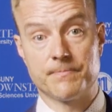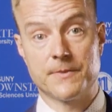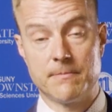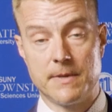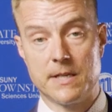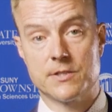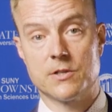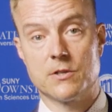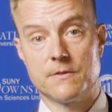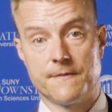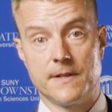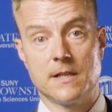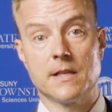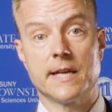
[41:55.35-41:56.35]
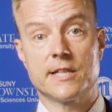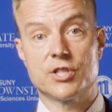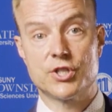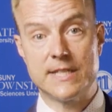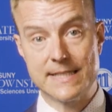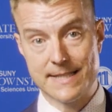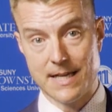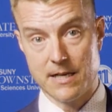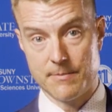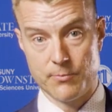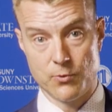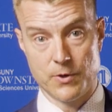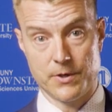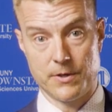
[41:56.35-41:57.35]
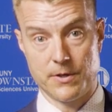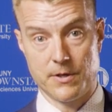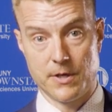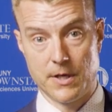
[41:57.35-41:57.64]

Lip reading: It makes her feel like she's not important.